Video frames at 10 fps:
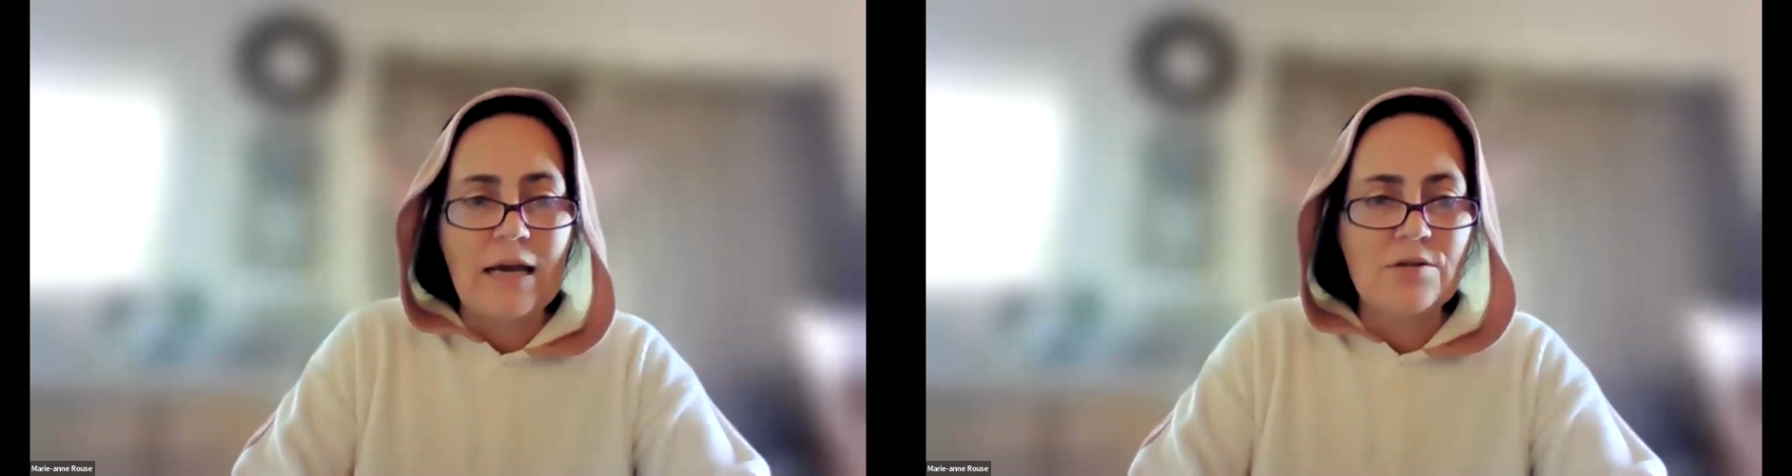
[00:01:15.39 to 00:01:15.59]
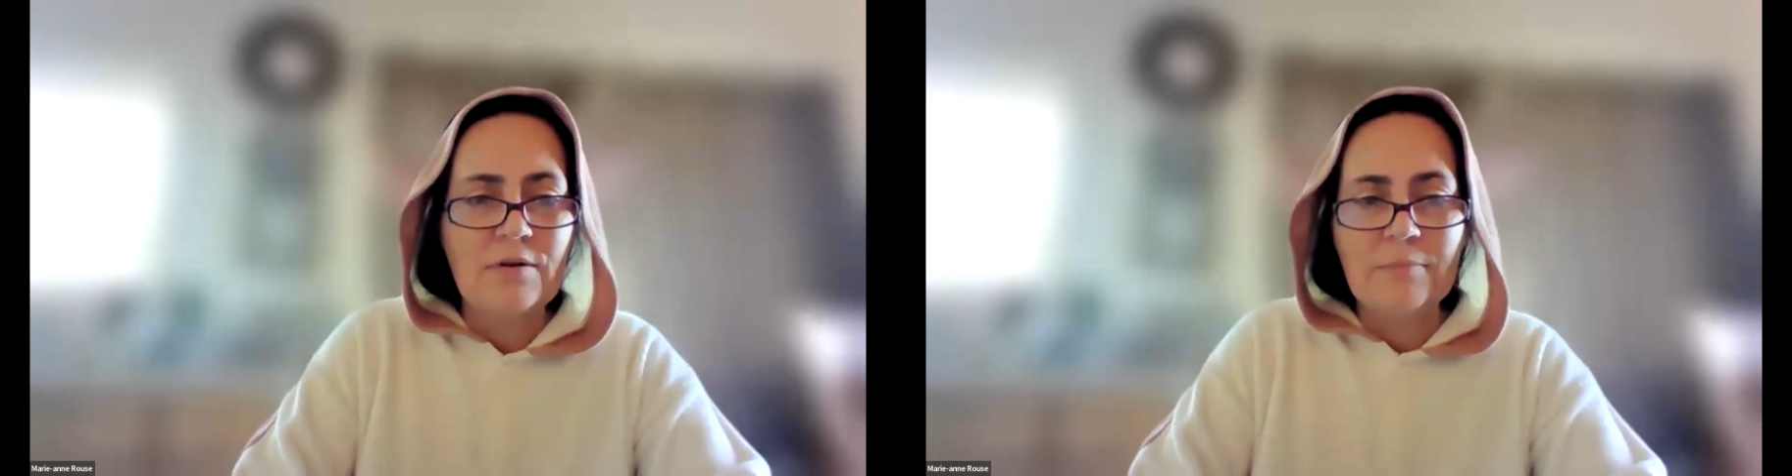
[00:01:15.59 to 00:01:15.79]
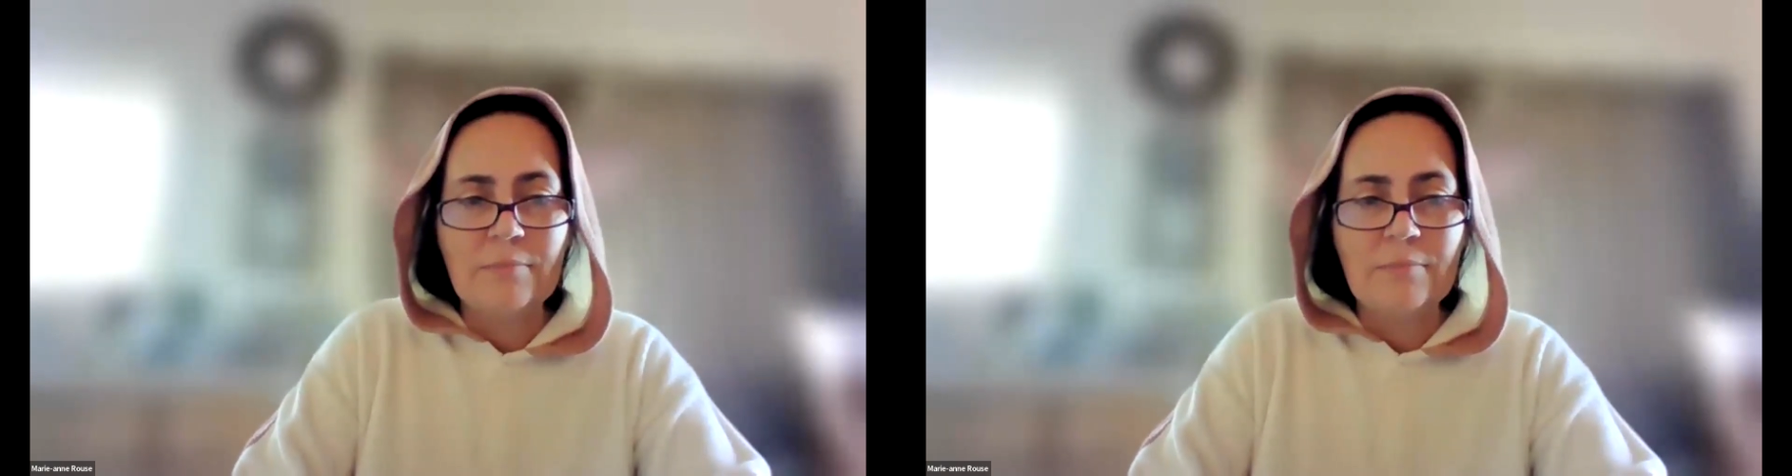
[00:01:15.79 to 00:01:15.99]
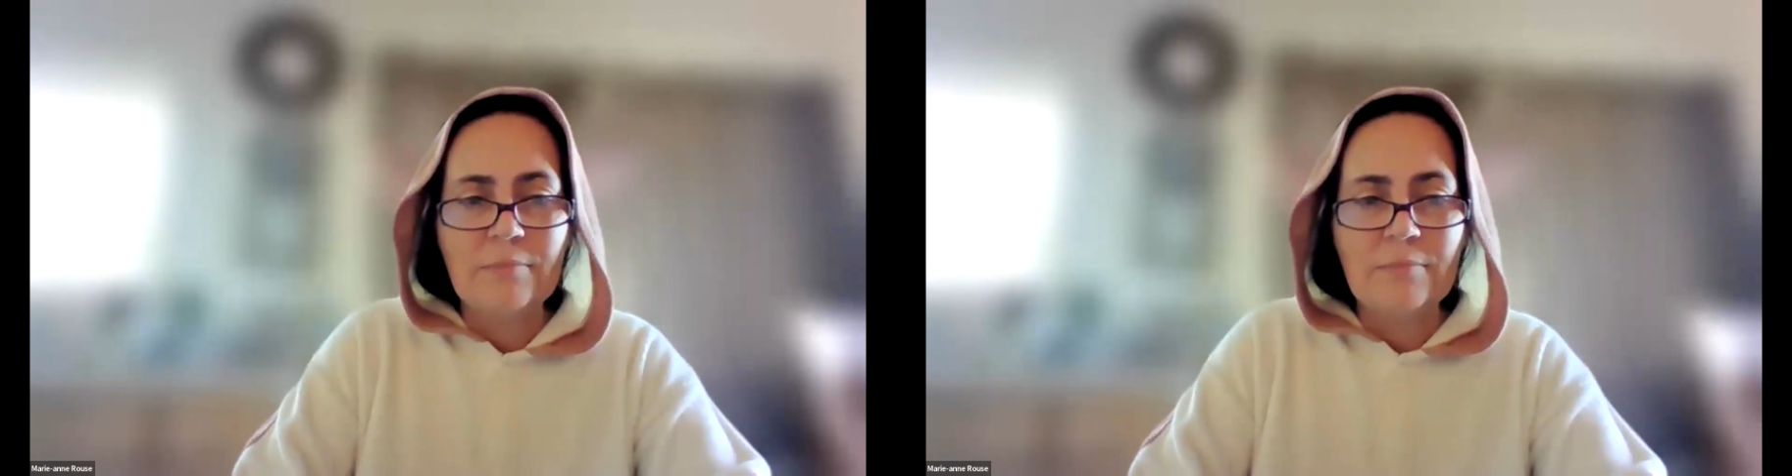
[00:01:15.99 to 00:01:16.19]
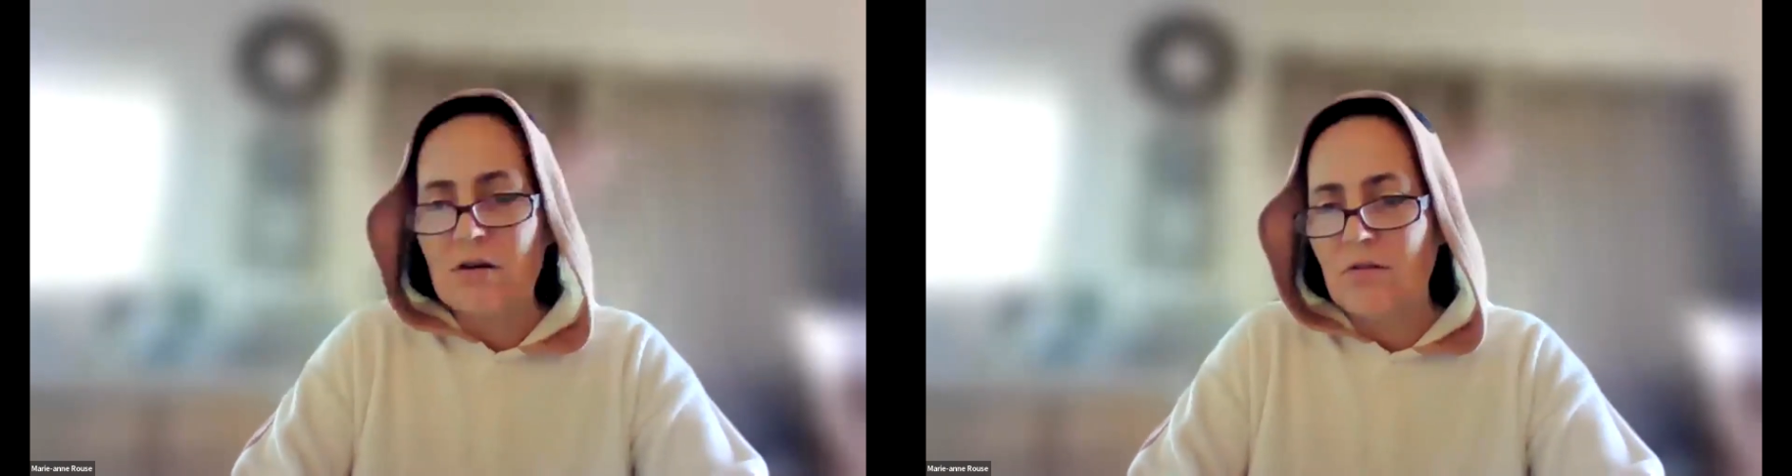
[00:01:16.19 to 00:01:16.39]
So I'm going to
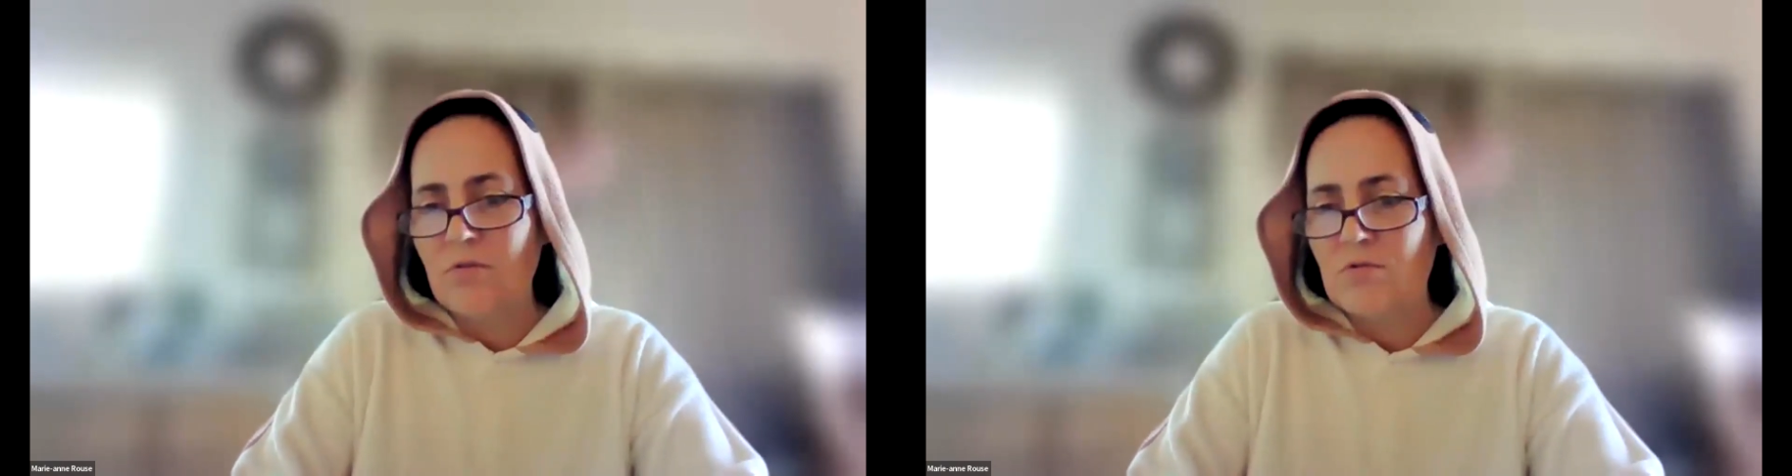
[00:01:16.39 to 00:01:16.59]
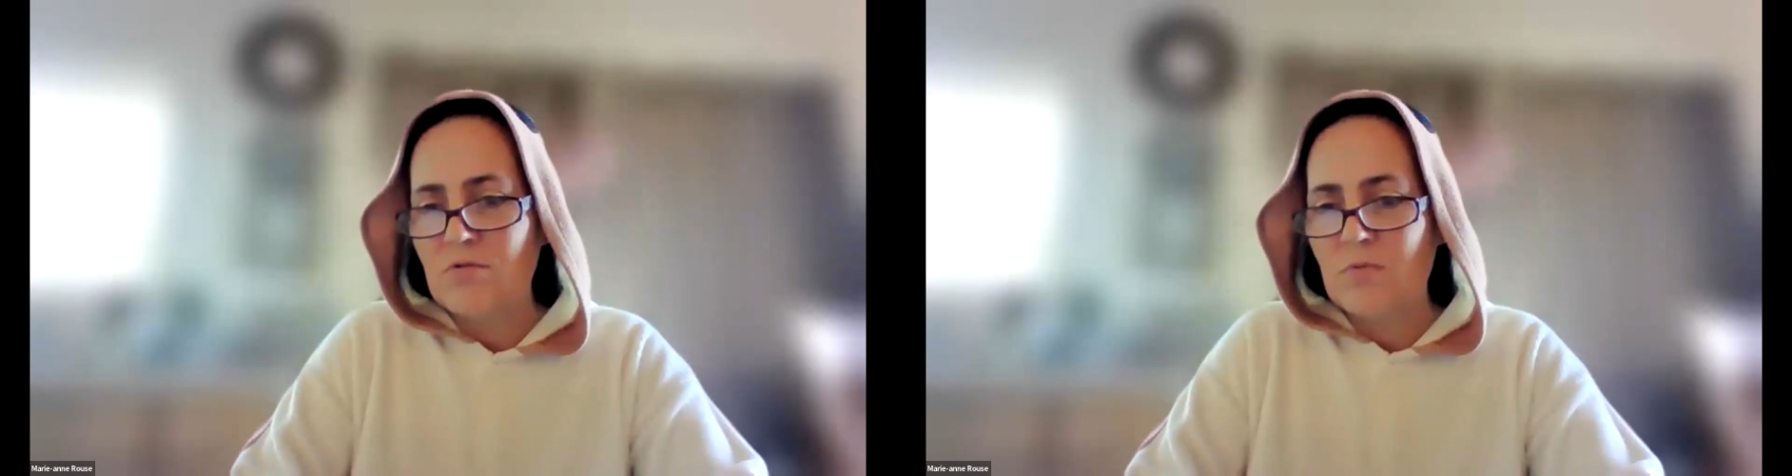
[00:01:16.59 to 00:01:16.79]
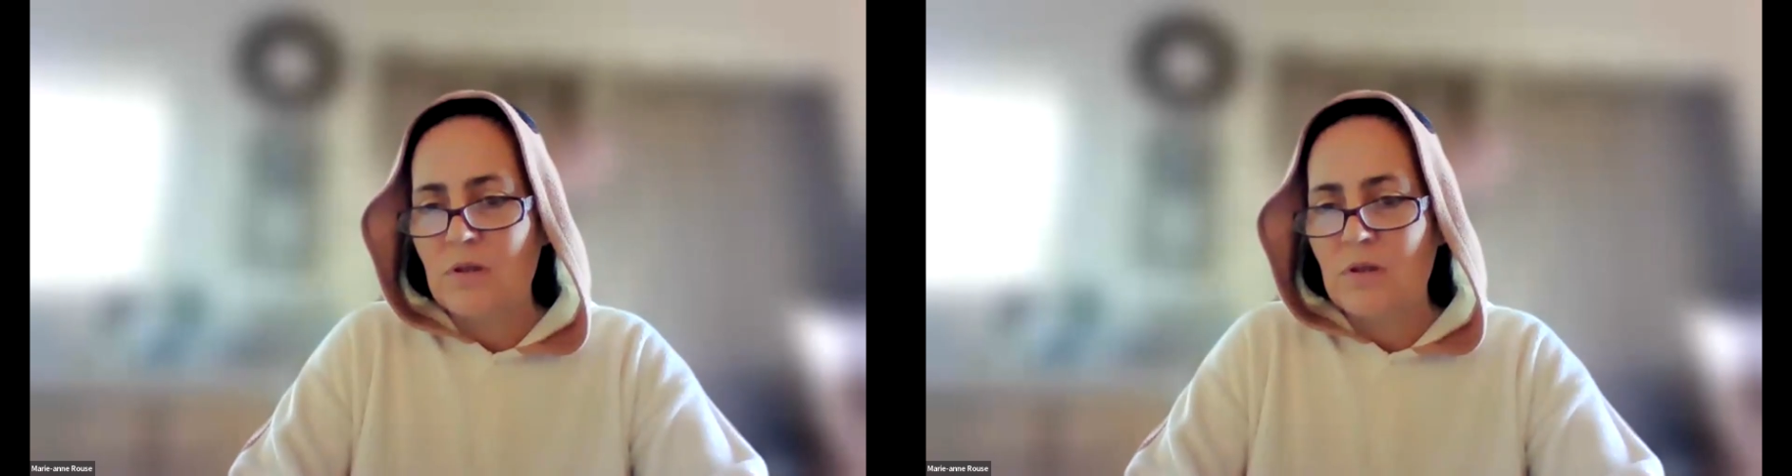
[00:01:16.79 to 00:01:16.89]
share those